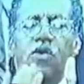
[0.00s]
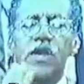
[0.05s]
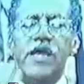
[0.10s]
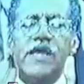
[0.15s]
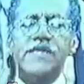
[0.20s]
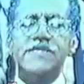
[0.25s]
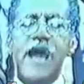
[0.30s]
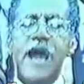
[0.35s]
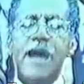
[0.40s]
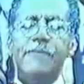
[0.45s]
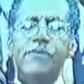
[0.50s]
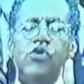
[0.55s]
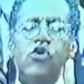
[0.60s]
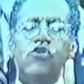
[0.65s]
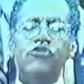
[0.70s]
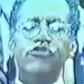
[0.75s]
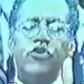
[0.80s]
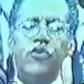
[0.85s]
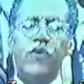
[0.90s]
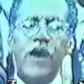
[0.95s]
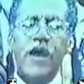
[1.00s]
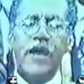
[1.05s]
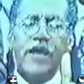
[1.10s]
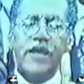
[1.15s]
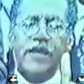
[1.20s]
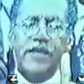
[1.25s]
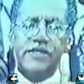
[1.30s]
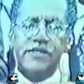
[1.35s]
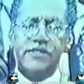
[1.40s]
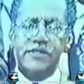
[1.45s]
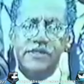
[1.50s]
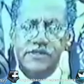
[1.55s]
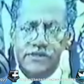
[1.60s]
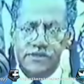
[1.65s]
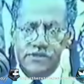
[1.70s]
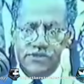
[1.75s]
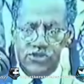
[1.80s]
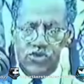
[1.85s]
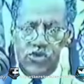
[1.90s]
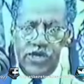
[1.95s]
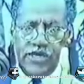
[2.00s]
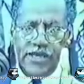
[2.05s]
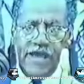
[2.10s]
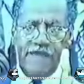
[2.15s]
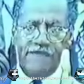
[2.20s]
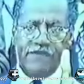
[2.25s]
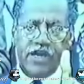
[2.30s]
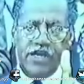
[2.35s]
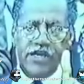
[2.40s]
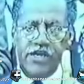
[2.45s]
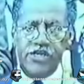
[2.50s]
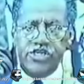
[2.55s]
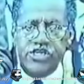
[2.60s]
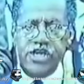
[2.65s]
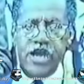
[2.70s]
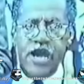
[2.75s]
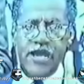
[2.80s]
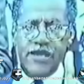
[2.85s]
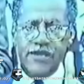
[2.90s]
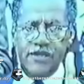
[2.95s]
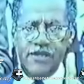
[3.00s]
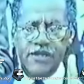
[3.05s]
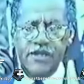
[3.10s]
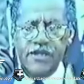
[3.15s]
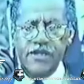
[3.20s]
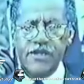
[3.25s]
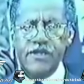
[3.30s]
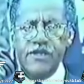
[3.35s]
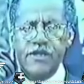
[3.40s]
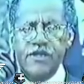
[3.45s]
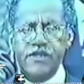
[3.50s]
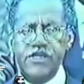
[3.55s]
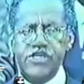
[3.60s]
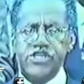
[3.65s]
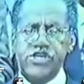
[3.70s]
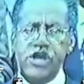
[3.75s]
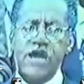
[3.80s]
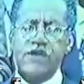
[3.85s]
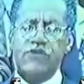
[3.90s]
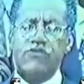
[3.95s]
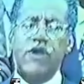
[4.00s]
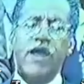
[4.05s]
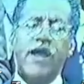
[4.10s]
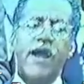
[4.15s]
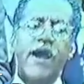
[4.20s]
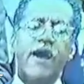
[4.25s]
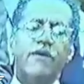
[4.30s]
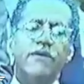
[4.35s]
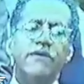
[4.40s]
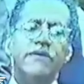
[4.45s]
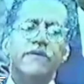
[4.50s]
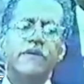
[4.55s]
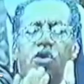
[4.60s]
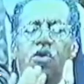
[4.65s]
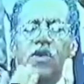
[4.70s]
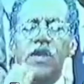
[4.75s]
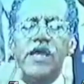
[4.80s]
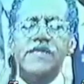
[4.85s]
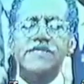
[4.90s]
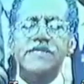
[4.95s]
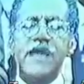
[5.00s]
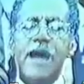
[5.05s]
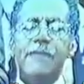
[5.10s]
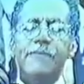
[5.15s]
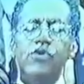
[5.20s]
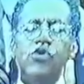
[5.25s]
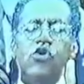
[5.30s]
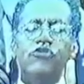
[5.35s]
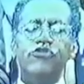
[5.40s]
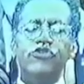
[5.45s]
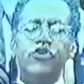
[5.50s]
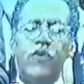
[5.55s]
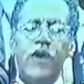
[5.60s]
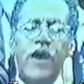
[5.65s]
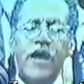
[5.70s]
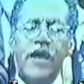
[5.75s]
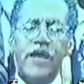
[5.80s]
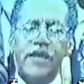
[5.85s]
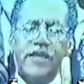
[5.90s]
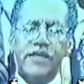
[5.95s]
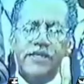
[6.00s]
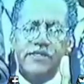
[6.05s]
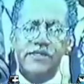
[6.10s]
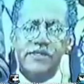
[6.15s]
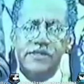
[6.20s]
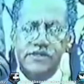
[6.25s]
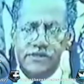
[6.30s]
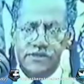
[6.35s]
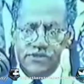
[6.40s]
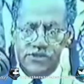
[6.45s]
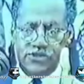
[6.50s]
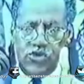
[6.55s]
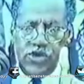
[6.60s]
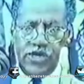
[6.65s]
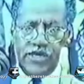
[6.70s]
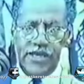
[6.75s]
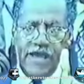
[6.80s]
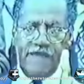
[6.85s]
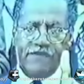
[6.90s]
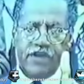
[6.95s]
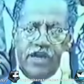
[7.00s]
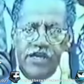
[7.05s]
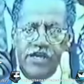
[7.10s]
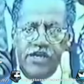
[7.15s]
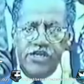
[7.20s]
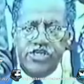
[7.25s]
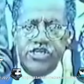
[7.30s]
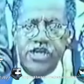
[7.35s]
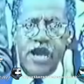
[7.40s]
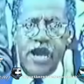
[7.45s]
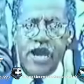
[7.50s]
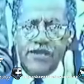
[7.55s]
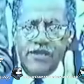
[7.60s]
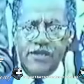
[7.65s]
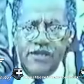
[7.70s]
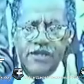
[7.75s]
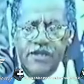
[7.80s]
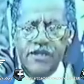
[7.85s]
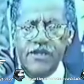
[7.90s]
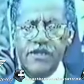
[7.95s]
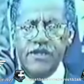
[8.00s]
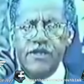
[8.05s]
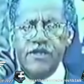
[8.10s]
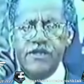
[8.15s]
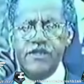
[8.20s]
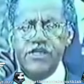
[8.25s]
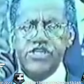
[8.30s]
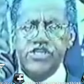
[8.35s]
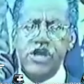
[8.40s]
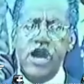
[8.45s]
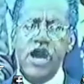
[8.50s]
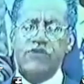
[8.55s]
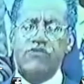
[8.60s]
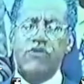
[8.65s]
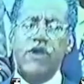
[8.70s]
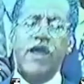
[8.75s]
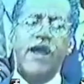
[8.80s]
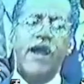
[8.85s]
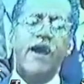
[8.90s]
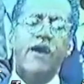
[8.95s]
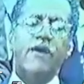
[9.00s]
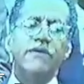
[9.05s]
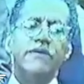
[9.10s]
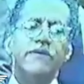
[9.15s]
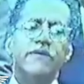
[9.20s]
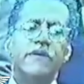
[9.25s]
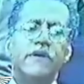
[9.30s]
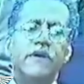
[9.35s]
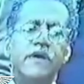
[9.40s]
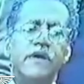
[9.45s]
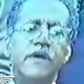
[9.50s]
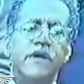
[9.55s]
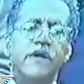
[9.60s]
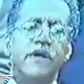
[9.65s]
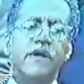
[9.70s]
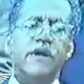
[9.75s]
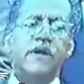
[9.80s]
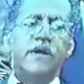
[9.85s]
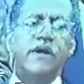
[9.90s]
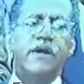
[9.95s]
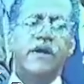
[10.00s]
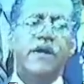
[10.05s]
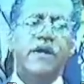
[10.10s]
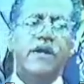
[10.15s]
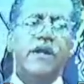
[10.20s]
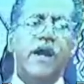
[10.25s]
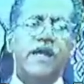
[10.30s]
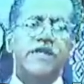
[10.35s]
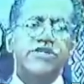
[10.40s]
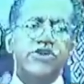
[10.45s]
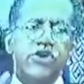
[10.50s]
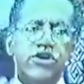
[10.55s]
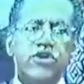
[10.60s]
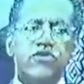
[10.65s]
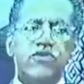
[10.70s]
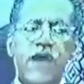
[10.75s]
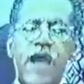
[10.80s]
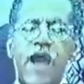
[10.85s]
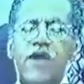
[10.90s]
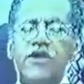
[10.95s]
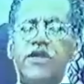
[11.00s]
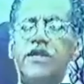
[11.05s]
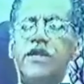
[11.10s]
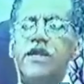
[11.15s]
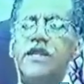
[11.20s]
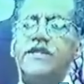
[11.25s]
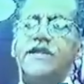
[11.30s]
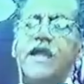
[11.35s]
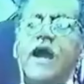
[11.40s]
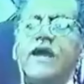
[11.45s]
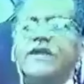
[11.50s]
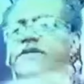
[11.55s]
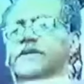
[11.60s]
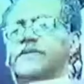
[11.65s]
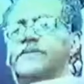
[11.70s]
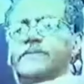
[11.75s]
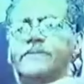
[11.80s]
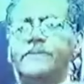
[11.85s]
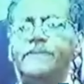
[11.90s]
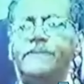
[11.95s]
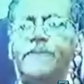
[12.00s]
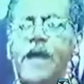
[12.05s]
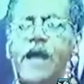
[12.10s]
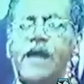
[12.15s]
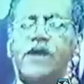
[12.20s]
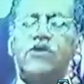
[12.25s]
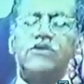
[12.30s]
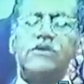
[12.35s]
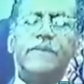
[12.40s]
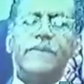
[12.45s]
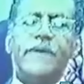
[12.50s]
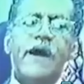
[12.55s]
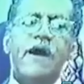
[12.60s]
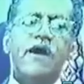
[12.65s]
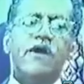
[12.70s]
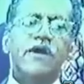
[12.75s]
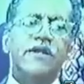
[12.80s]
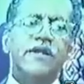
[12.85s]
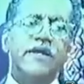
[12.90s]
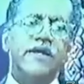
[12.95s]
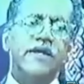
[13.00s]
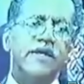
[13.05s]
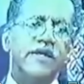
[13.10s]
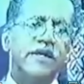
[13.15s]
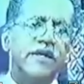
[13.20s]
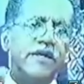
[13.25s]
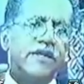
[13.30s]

Only as I moved away so he could have a clear shot, the shot rang out. Only as I moved away so he could have a clear shot, the shot rang out. Thank you. I turned around and then knocked him back on the balcony.